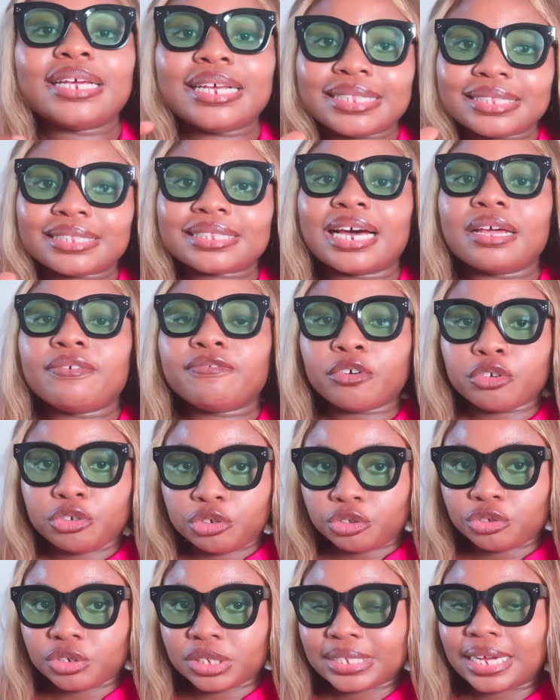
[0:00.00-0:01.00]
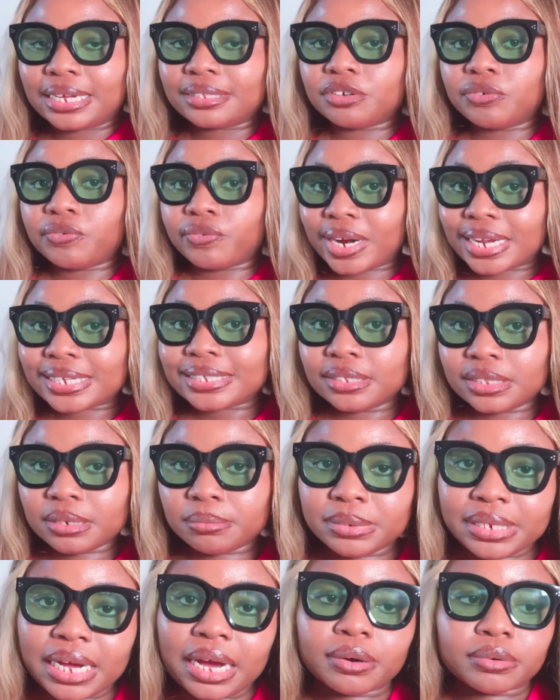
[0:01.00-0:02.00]
it's time for you to start writing
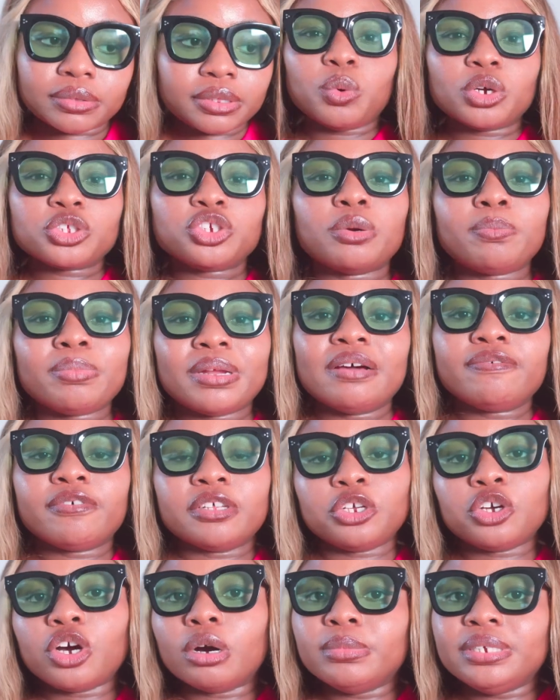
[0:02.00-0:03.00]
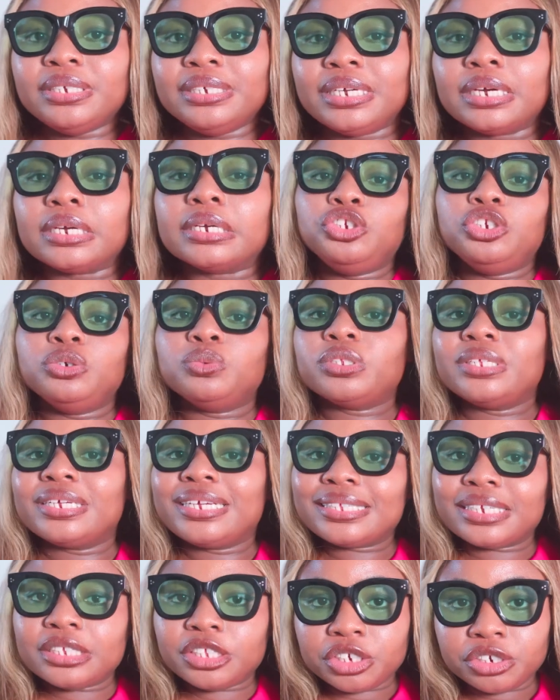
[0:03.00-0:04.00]
them down. What's your plan for the coming year? Do you want to
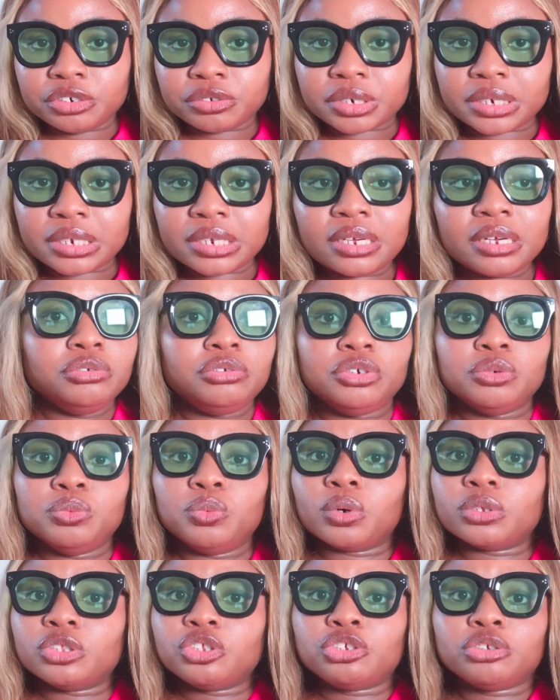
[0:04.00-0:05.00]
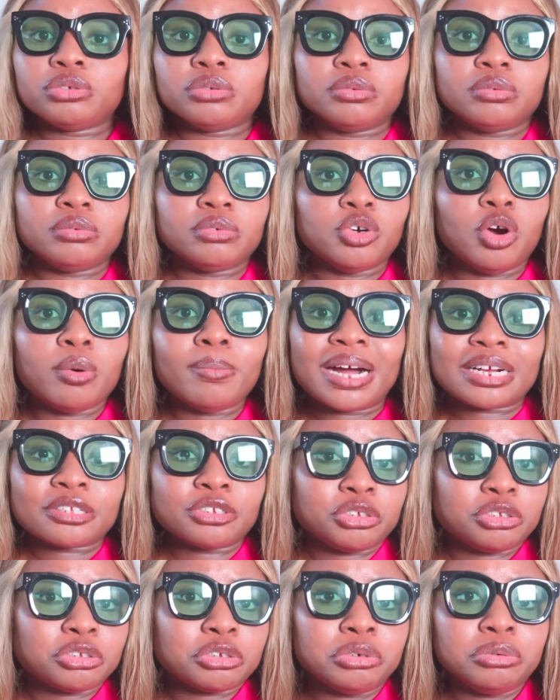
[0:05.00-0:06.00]
get a degree? Do you want to go back
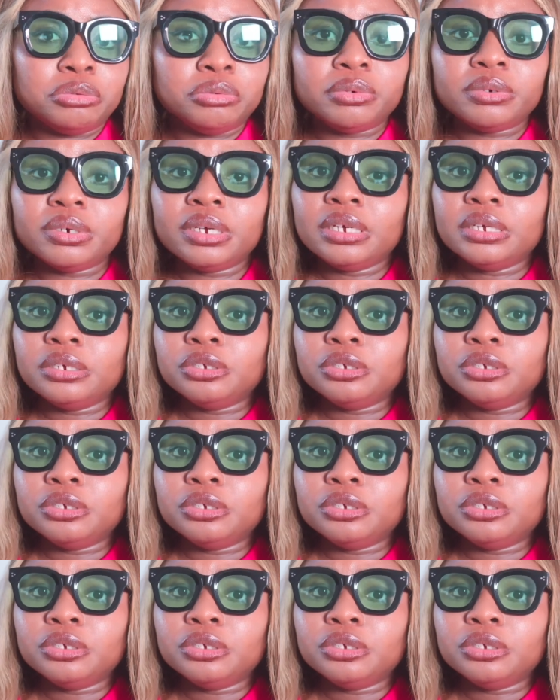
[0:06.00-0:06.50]
to school?